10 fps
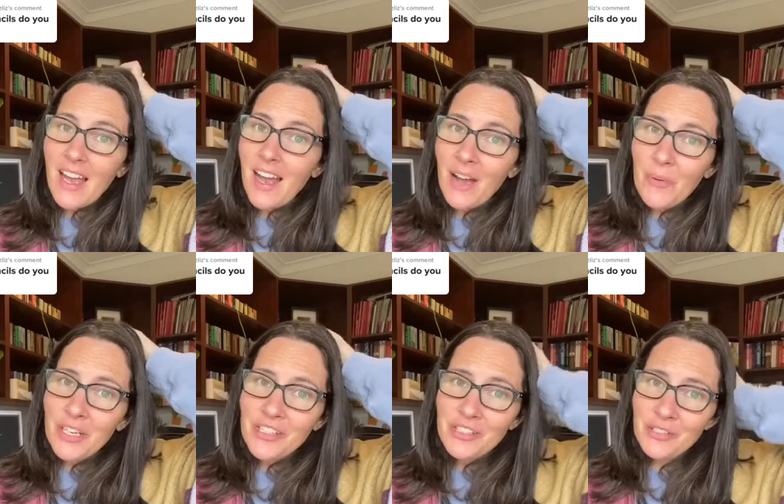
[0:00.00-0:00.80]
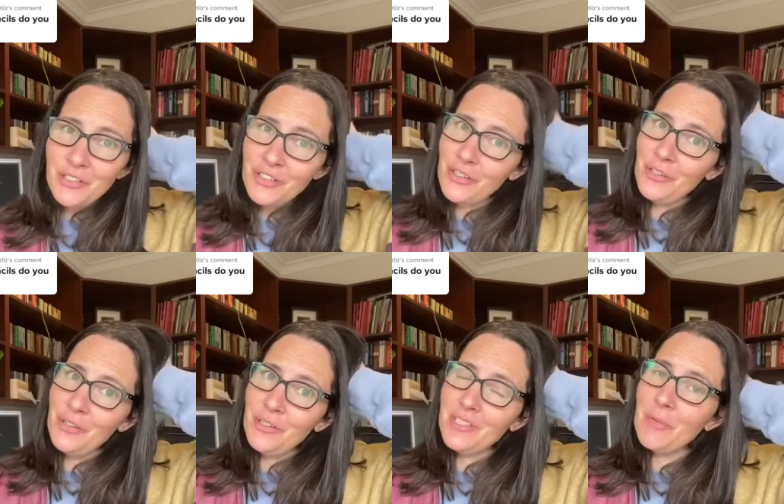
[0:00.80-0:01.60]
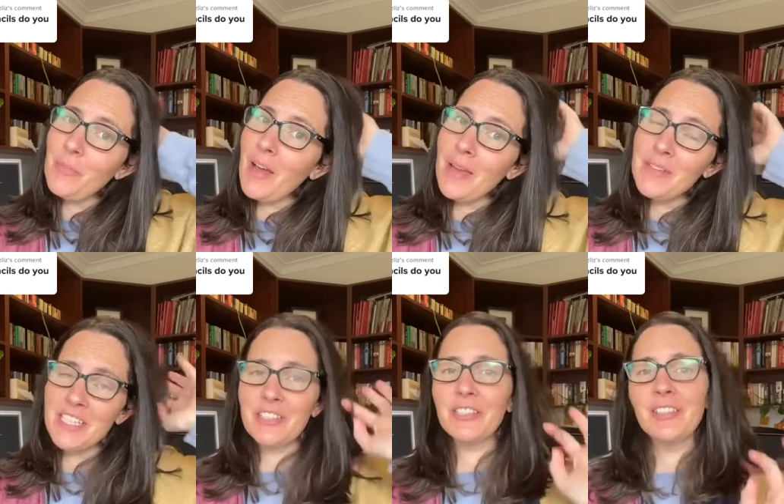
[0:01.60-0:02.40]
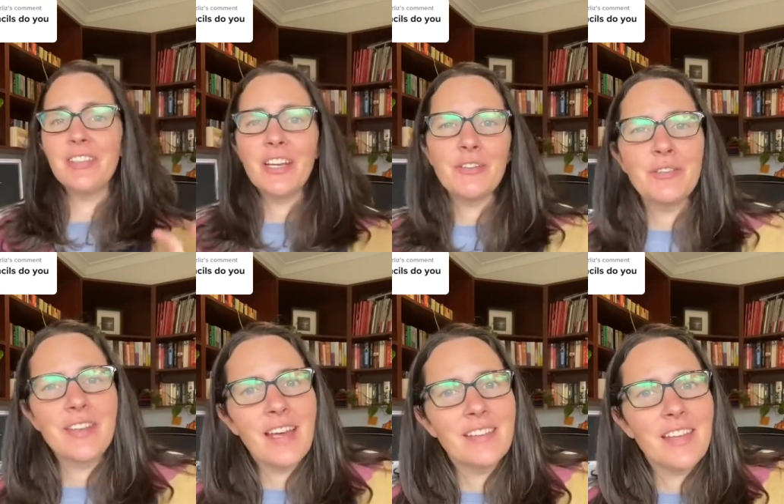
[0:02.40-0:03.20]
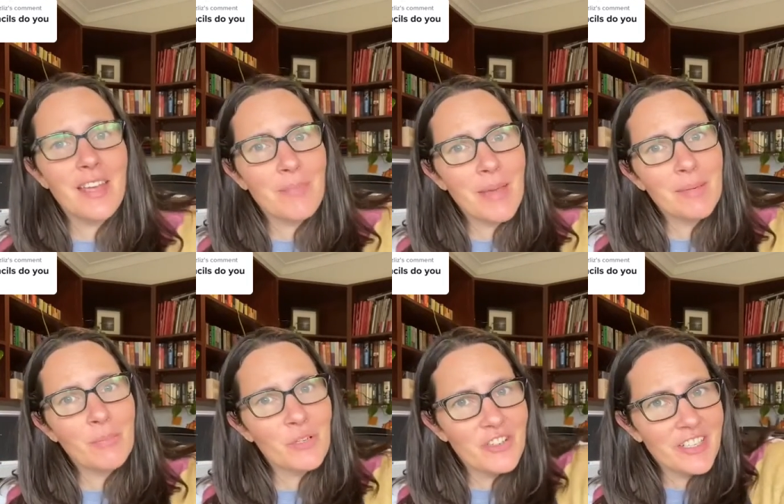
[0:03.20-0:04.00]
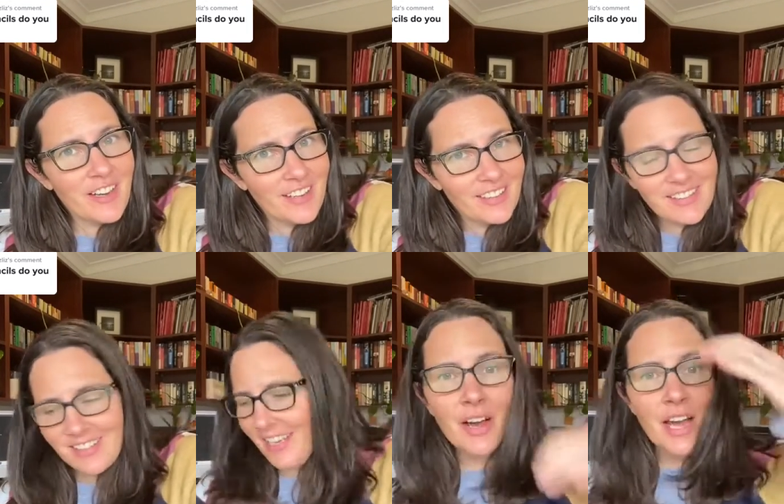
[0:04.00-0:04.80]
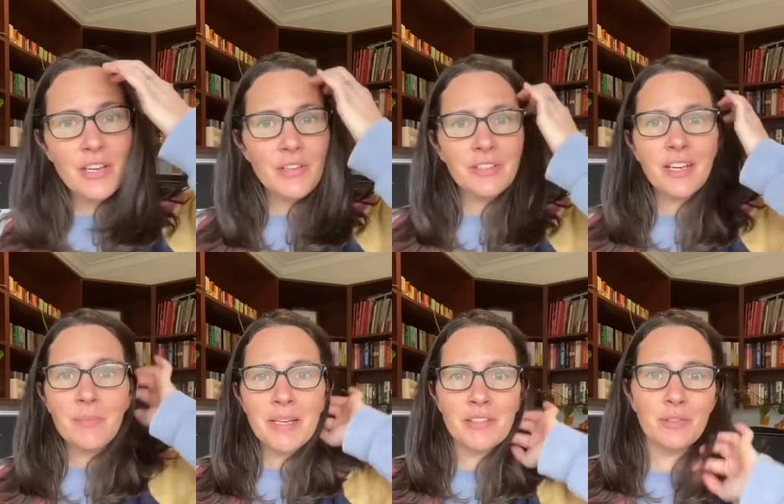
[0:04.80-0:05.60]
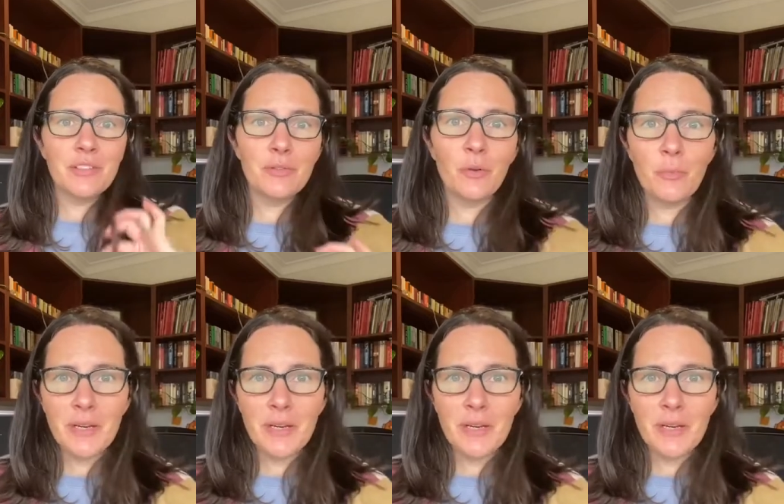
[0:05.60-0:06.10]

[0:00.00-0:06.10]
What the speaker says: I wanted to show you some of my materials that I use as a pet portrait artist. I use colored pencils in all my